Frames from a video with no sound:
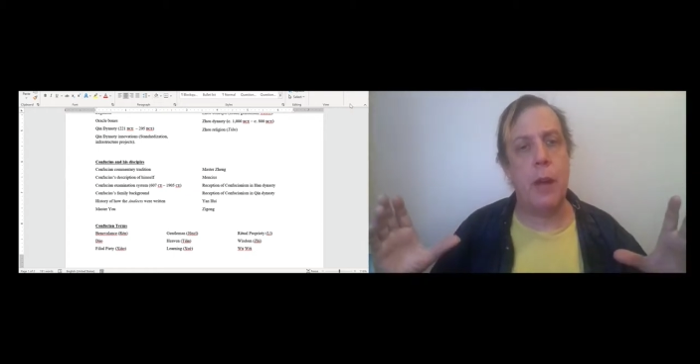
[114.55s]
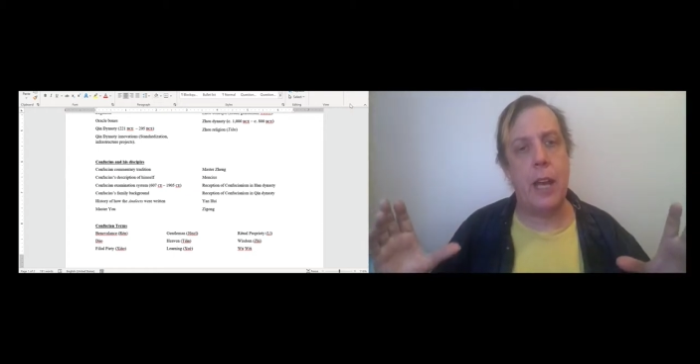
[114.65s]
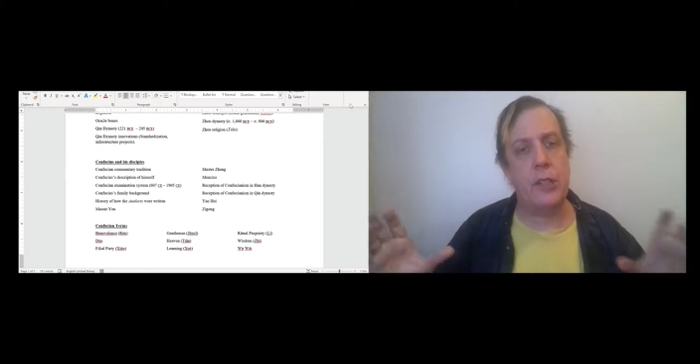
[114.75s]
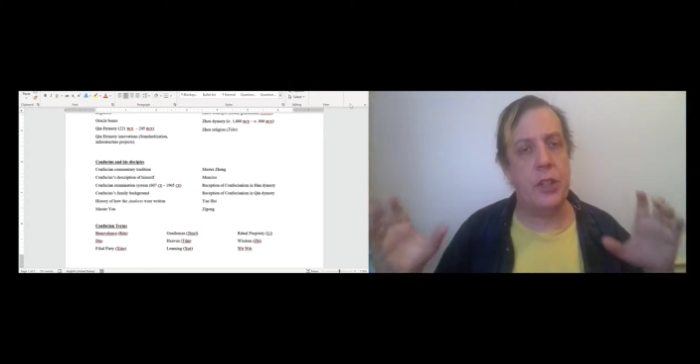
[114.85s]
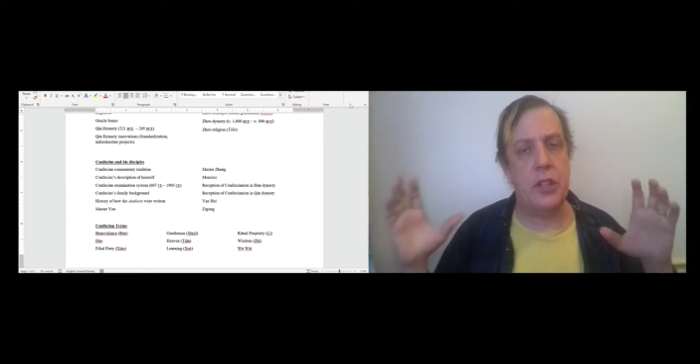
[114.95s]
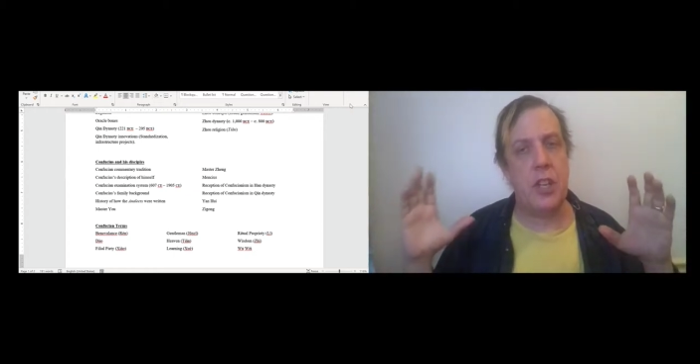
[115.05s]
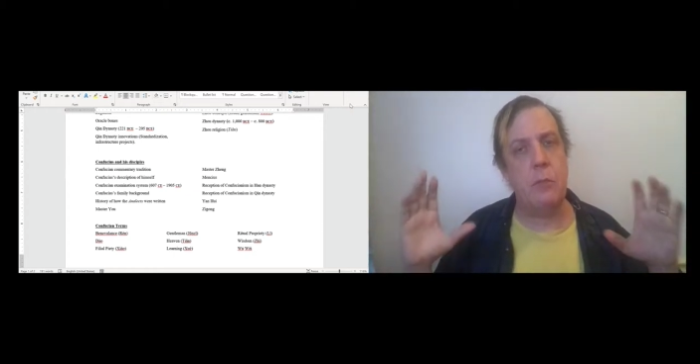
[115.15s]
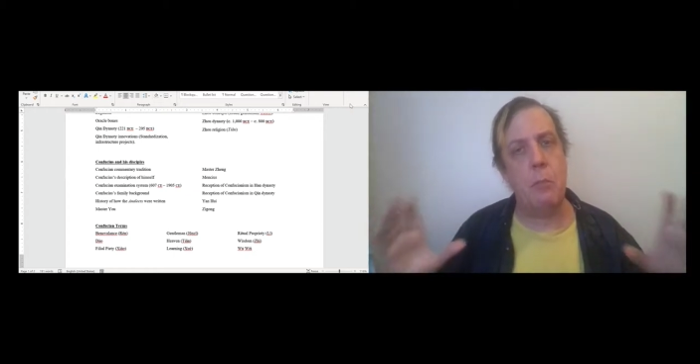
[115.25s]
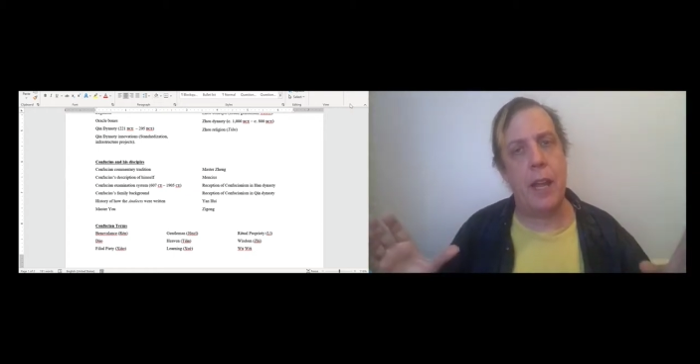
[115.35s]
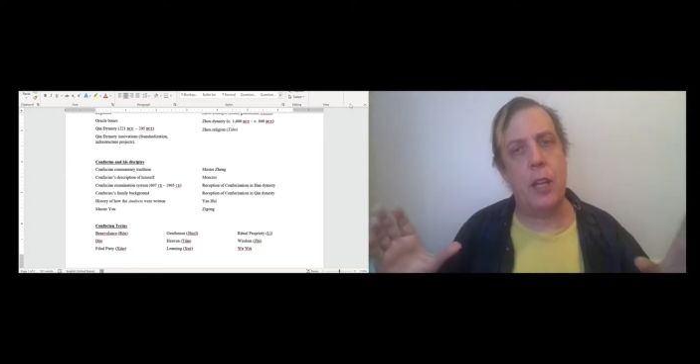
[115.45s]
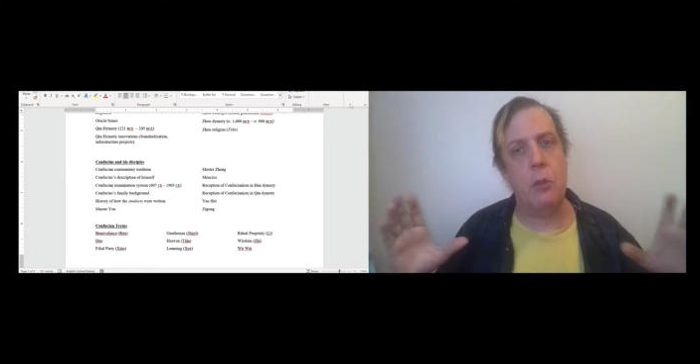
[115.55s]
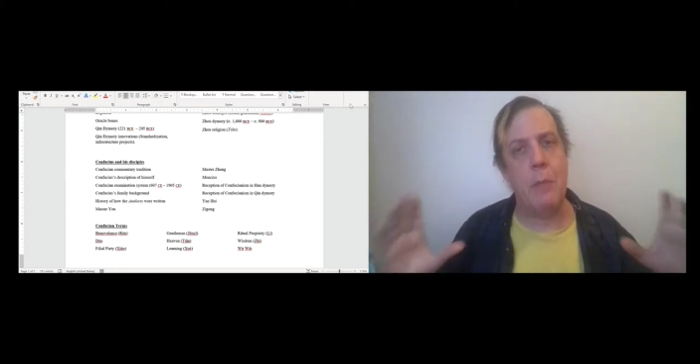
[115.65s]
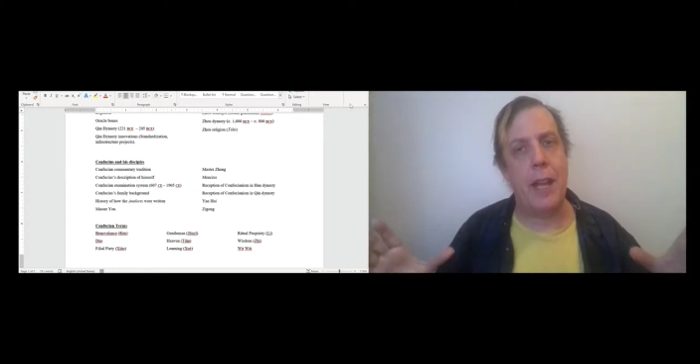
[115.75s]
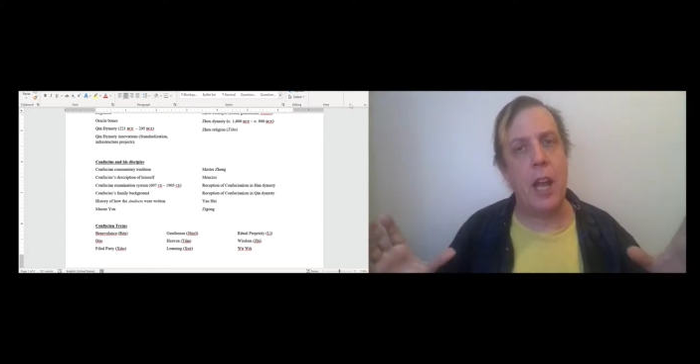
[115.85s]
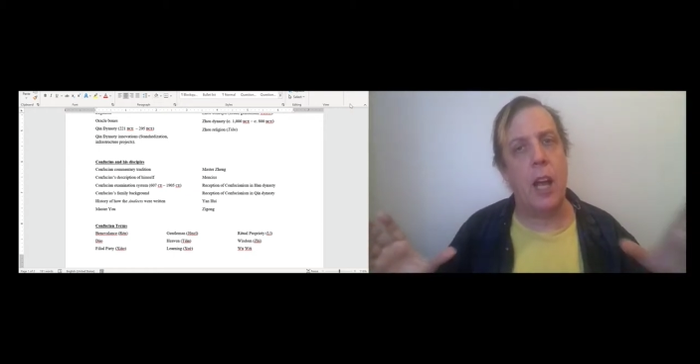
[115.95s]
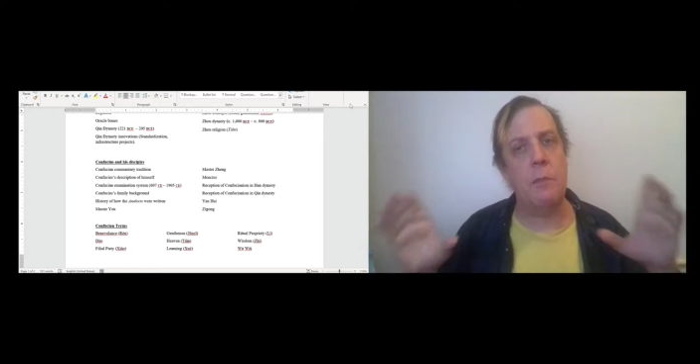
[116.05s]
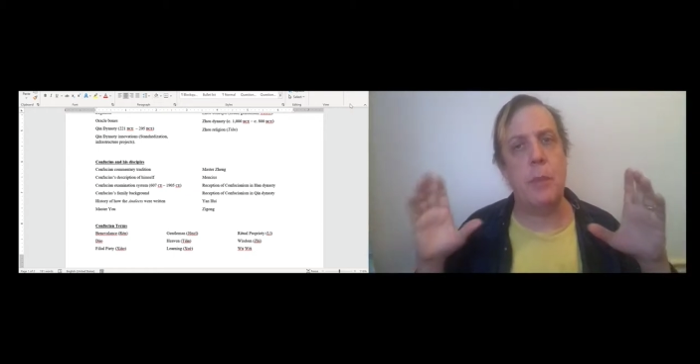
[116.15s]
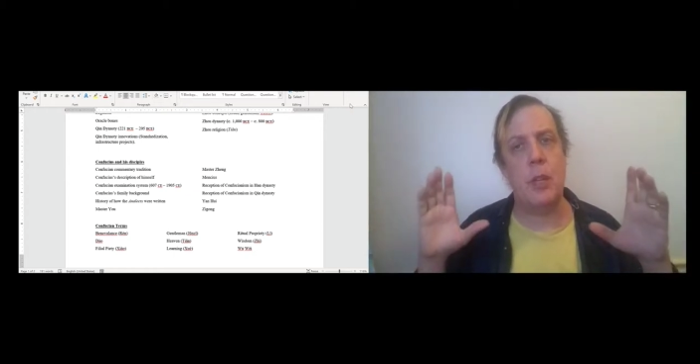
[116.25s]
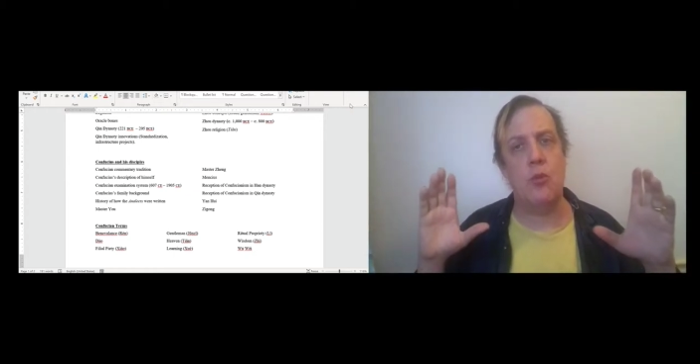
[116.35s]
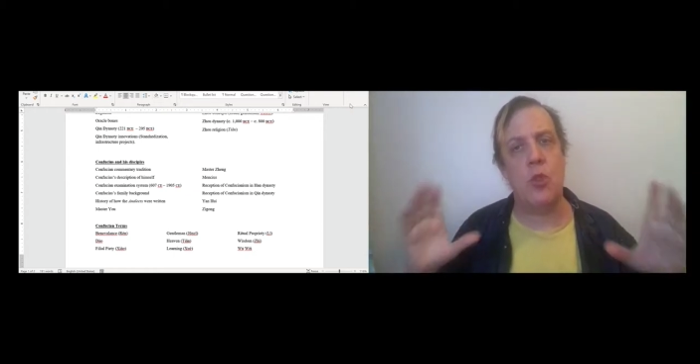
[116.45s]
a passage and it may or may
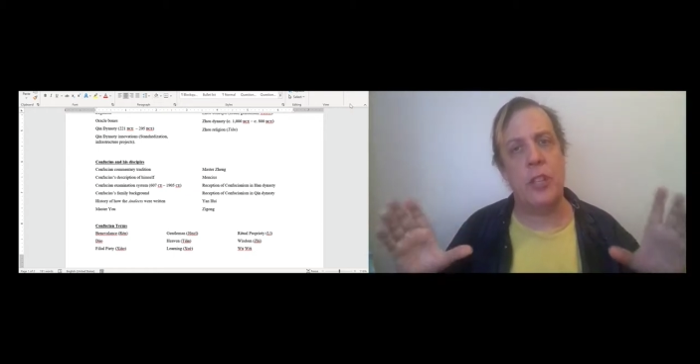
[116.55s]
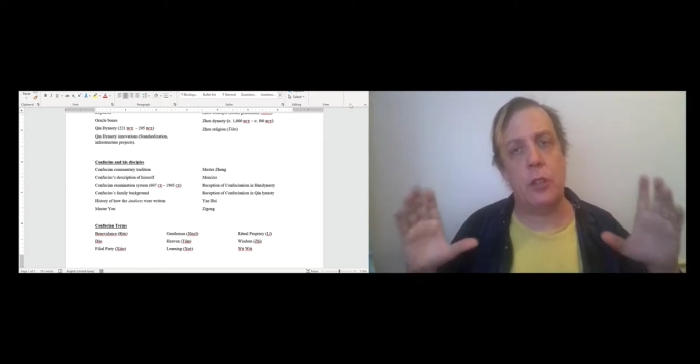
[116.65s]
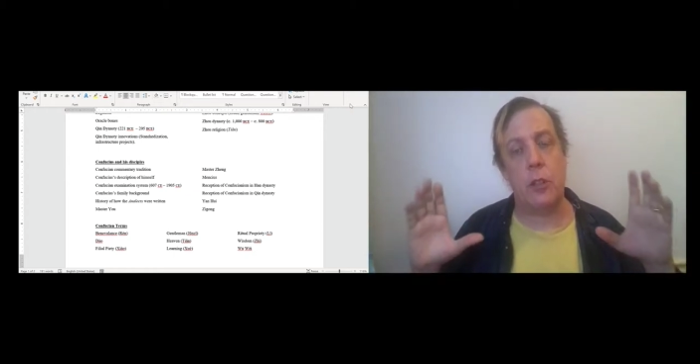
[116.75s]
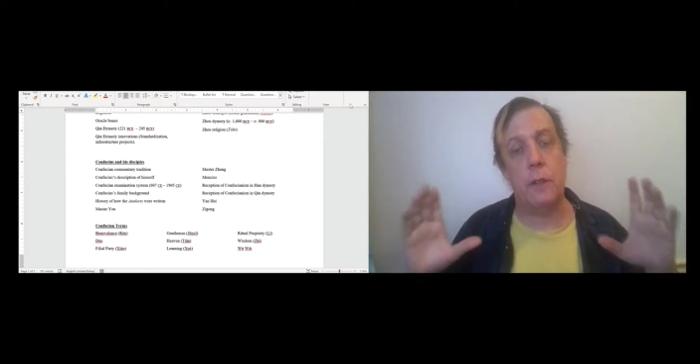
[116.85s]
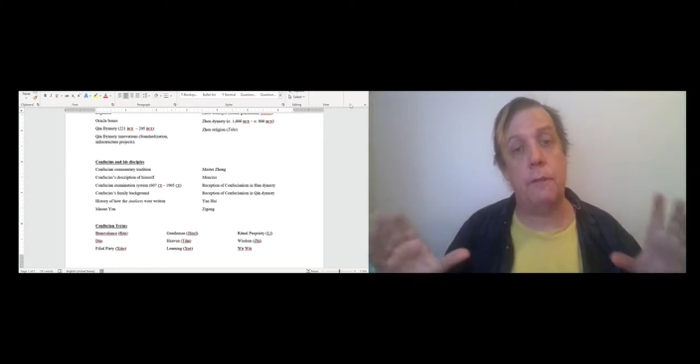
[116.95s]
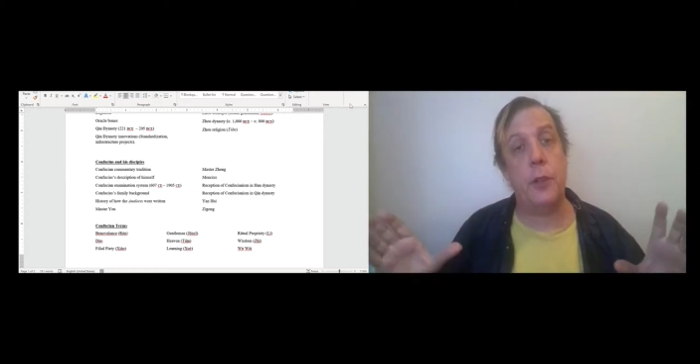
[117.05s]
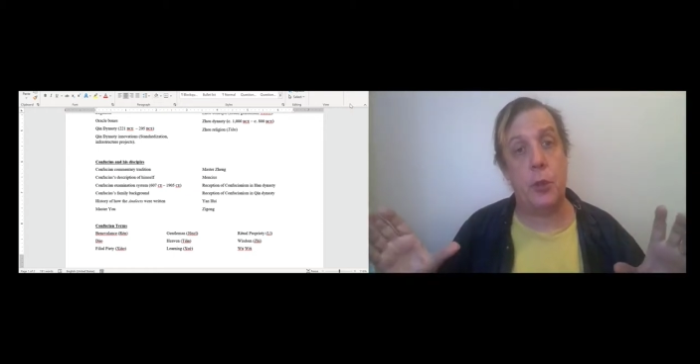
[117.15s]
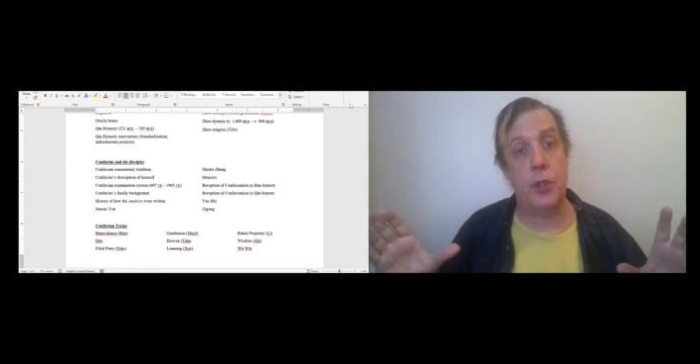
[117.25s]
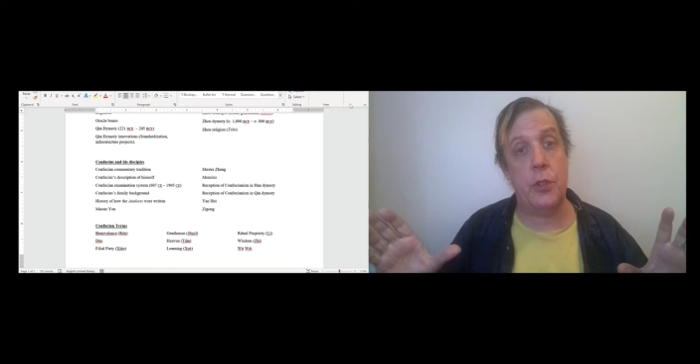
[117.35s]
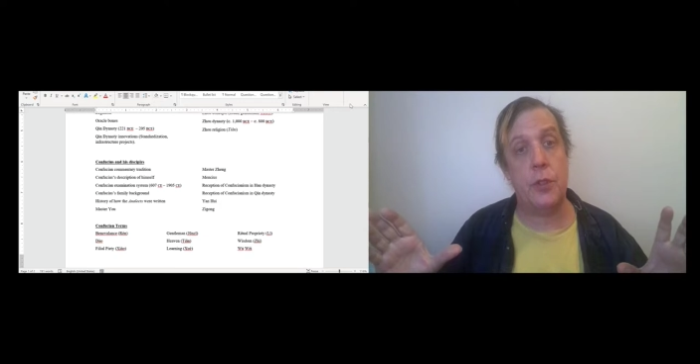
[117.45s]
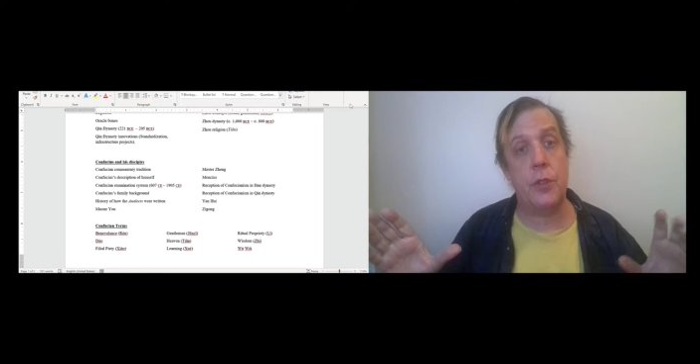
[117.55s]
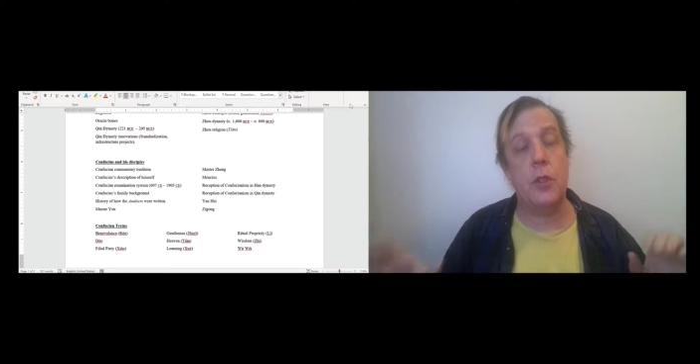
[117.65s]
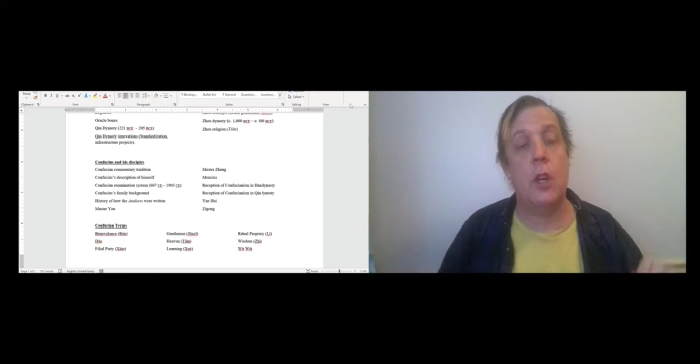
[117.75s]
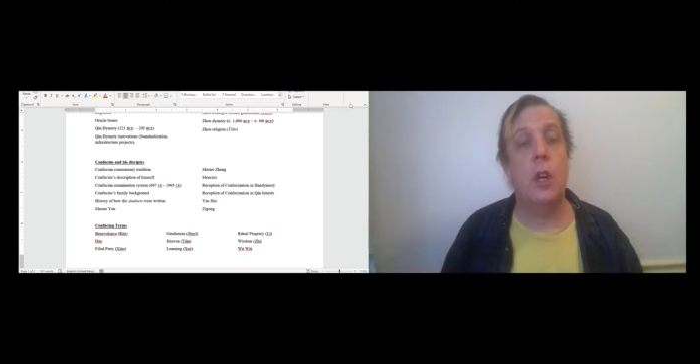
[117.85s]
not be real Confucius.